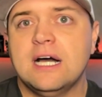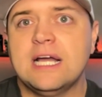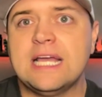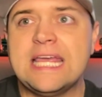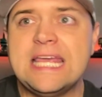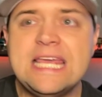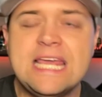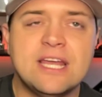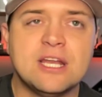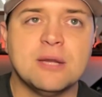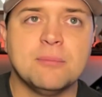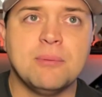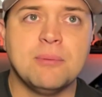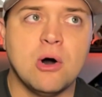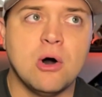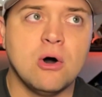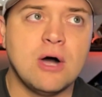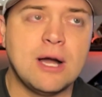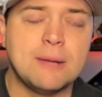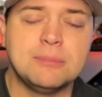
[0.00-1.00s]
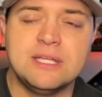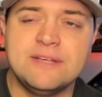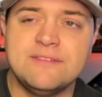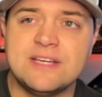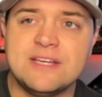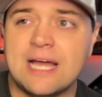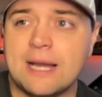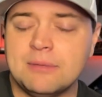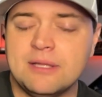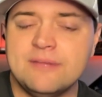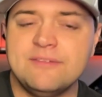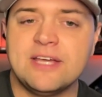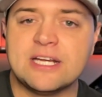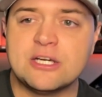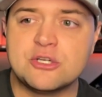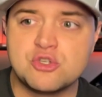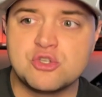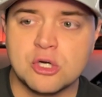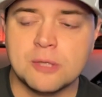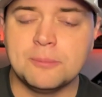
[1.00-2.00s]
He hit a ball. I believe he got
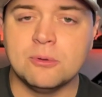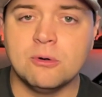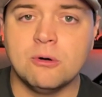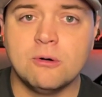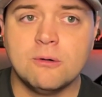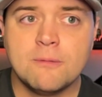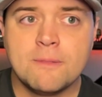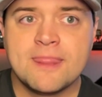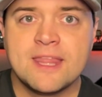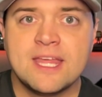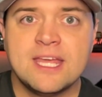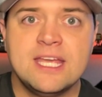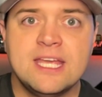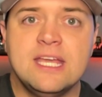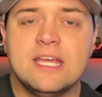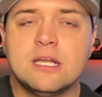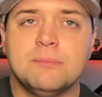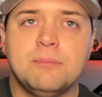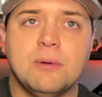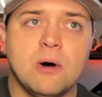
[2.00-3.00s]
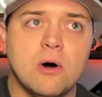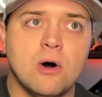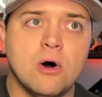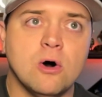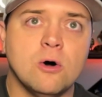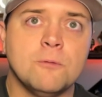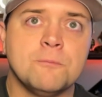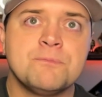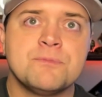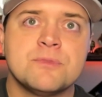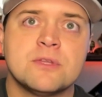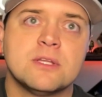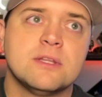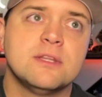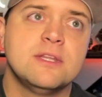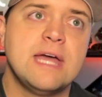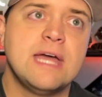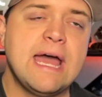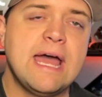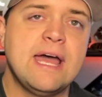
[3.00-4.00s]
a triple. He hit a ball
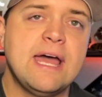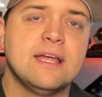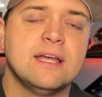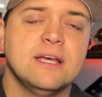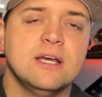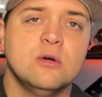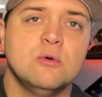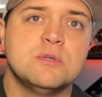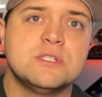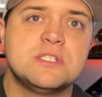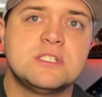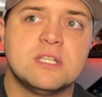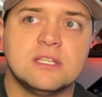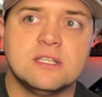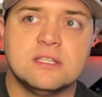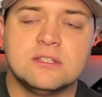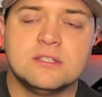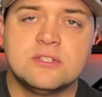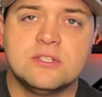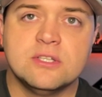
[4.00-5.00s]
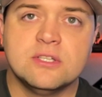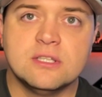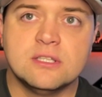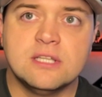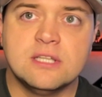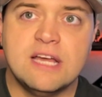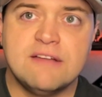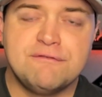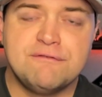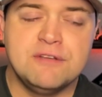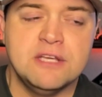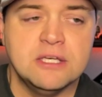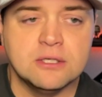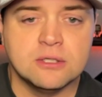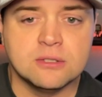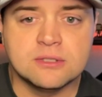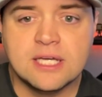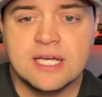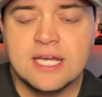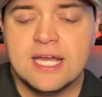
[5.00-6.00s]
that was to left
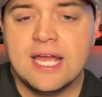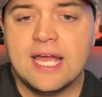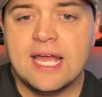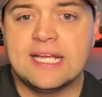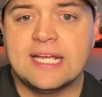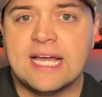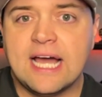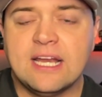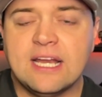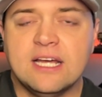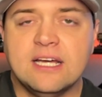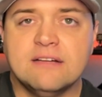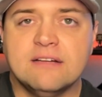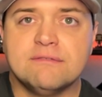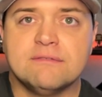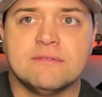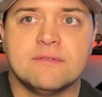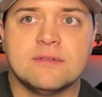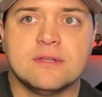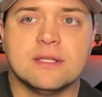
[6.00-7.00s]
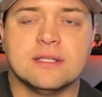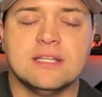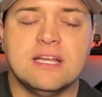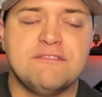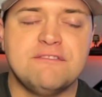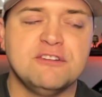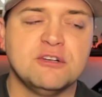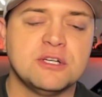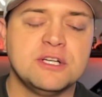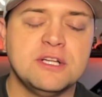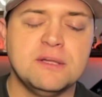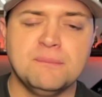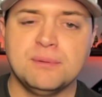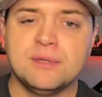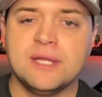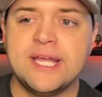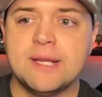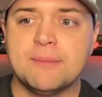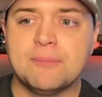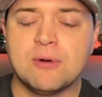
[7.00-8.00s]
field, and kind of the left fielder didn't
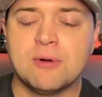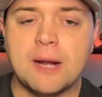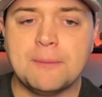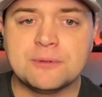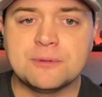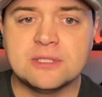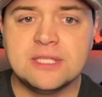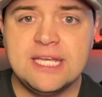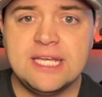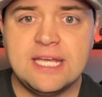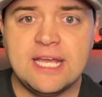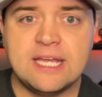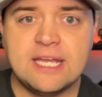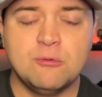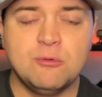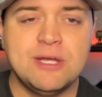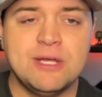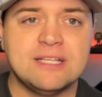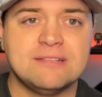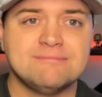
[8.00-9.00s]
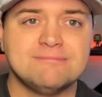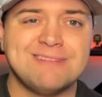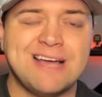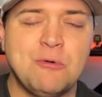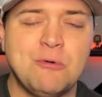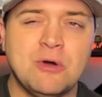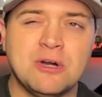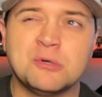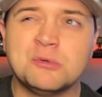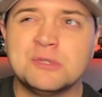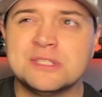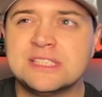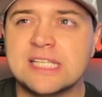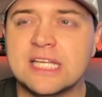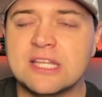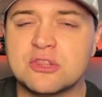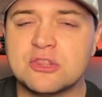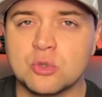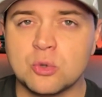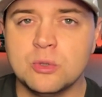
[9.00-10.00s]
play it properly, and it went, I don't want to
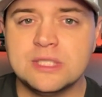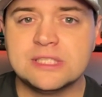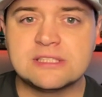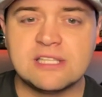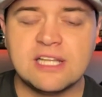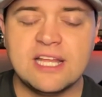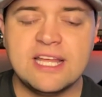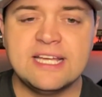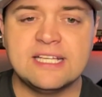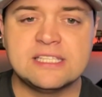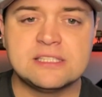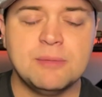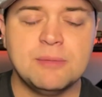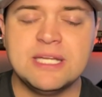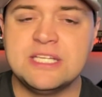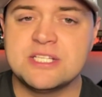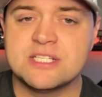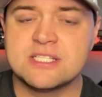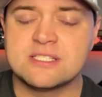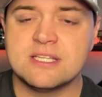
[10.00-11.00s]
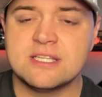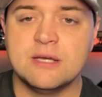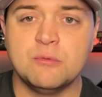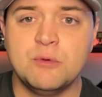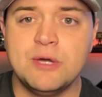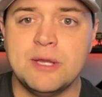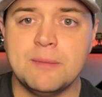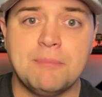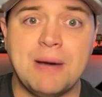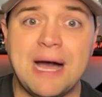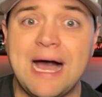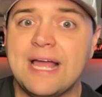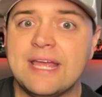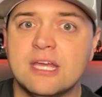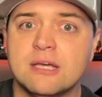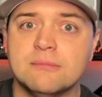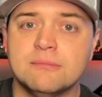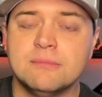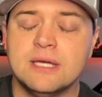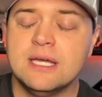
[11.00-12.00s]
say through his legs, but it went by
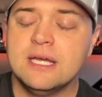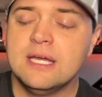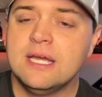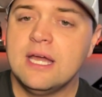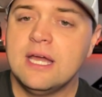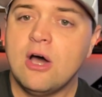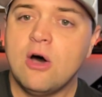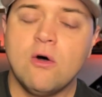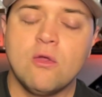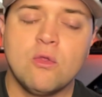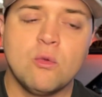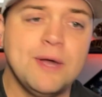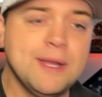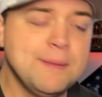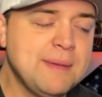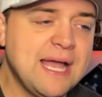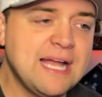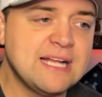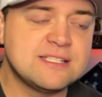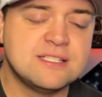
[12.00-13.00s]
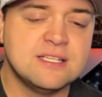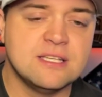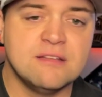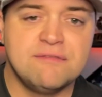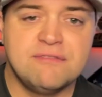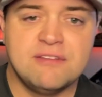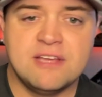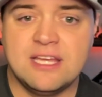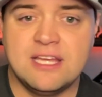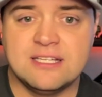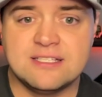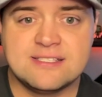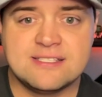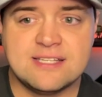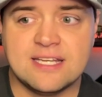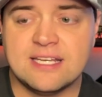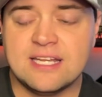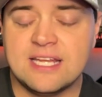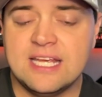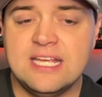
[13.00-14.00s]
him all the way back to the
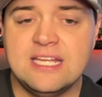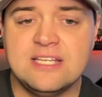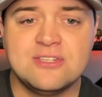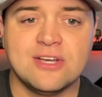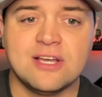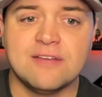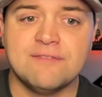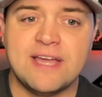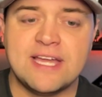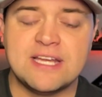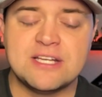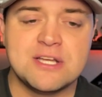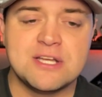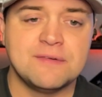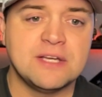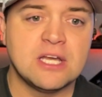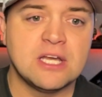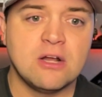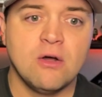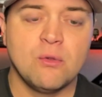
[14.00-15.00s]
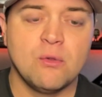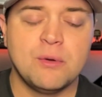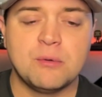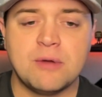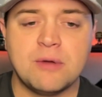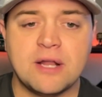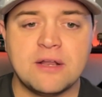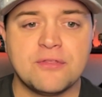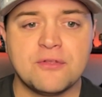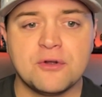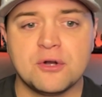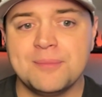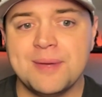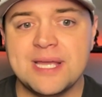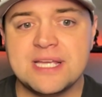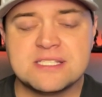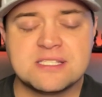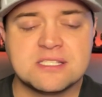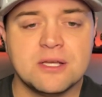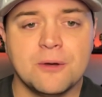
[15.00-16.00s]
fence, and he took advantage of it, got all the way around to third
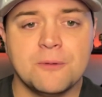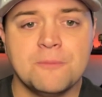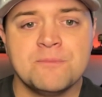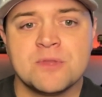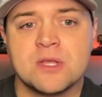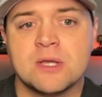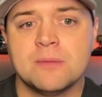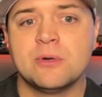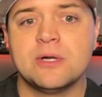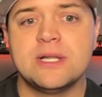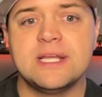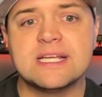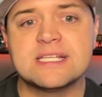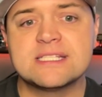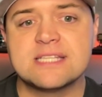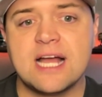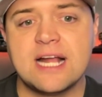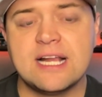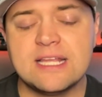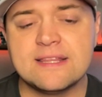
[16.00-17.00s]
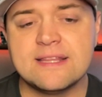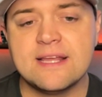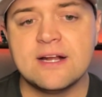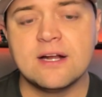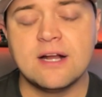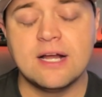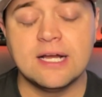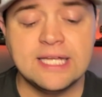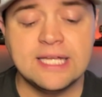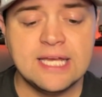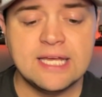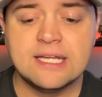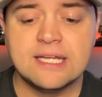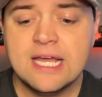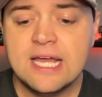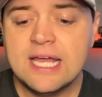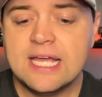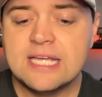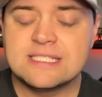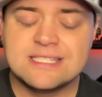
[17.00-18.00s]
base. So pretty exciting there. Again,
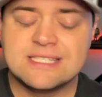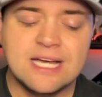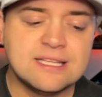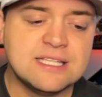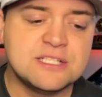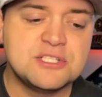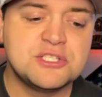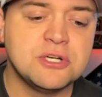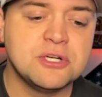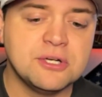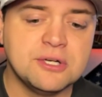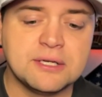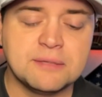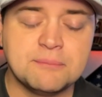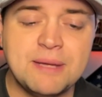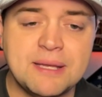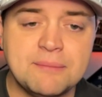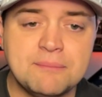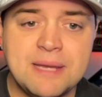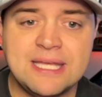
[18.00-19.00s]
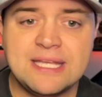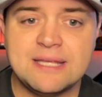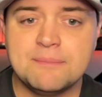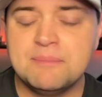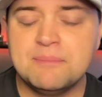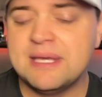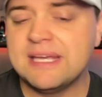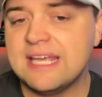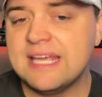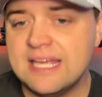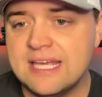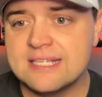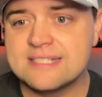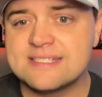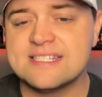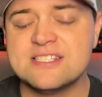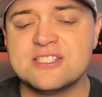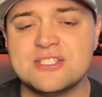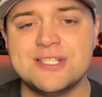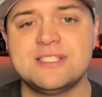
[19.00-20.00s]
it's not that you're making big
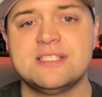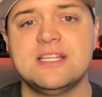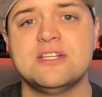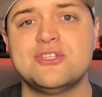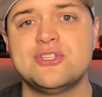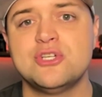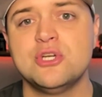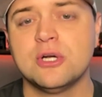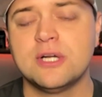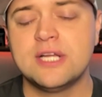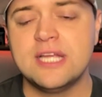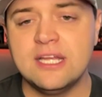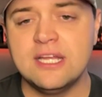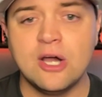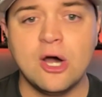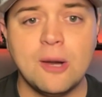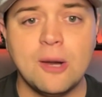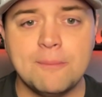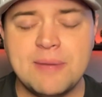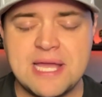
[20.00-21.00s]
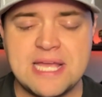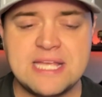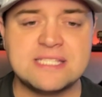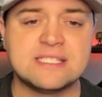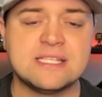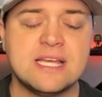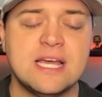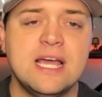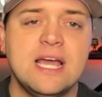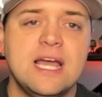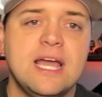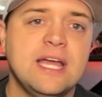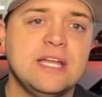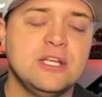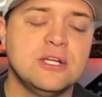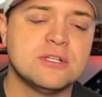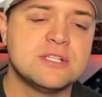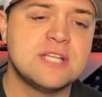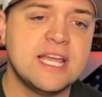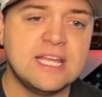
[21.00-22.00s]
hits. It's just that you're getting on base
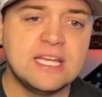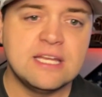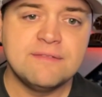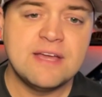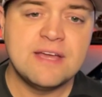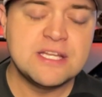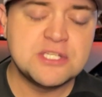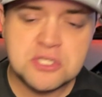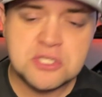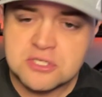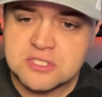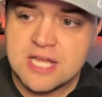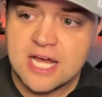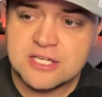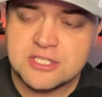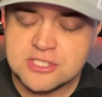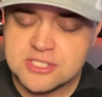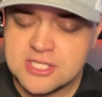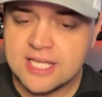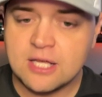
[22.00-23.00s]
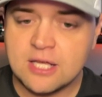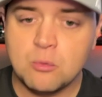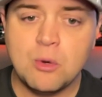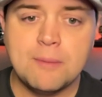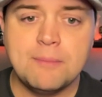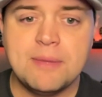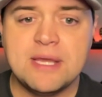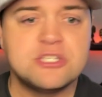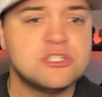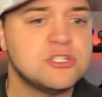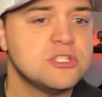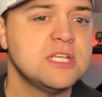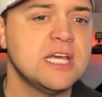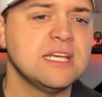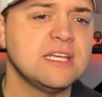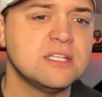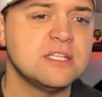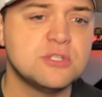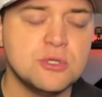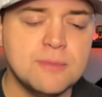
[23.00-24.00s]
and you're taking advantage. You're not just taking one base, you're
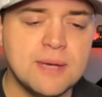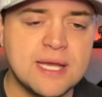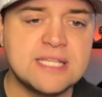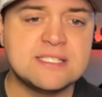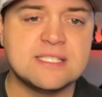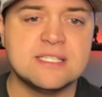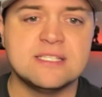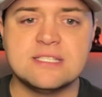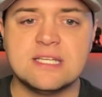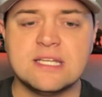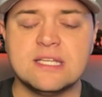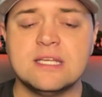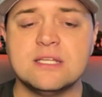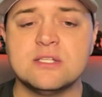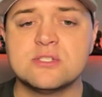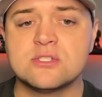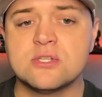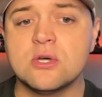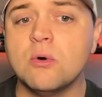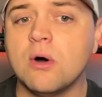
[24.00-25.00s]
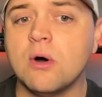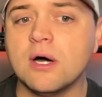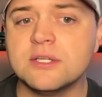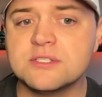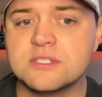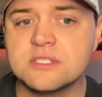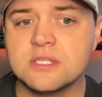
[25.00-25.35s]
taking two bases and then so on.